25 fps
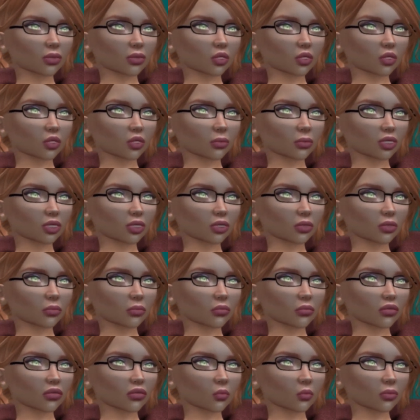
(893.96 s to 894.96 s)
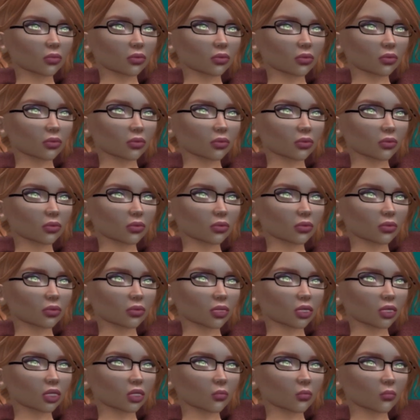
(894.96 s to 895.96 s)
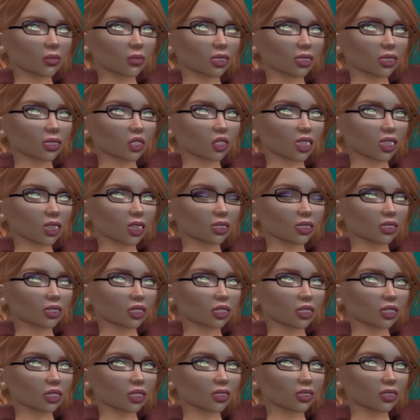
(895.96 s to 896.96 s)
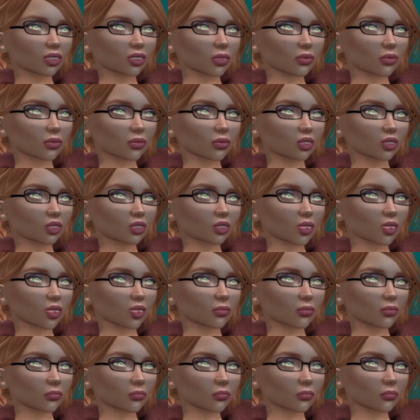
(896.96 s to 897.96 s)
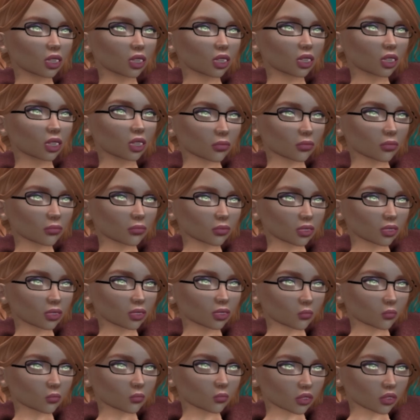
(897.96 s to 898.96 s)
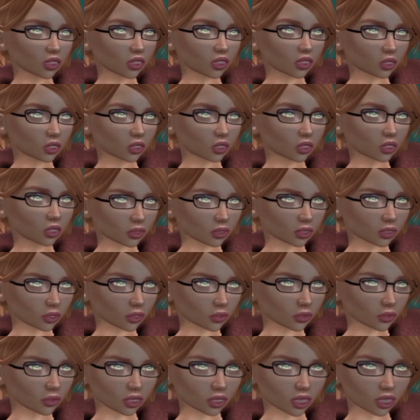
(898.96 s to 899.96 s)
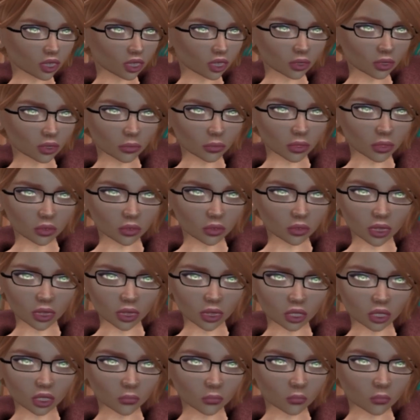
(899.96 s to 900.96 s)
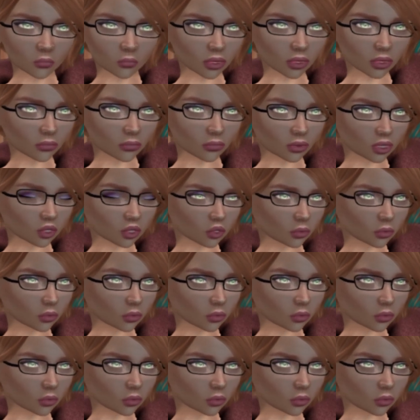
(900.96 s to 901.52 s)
Because the longer I try to stand on my legs and feet, the weaker they get,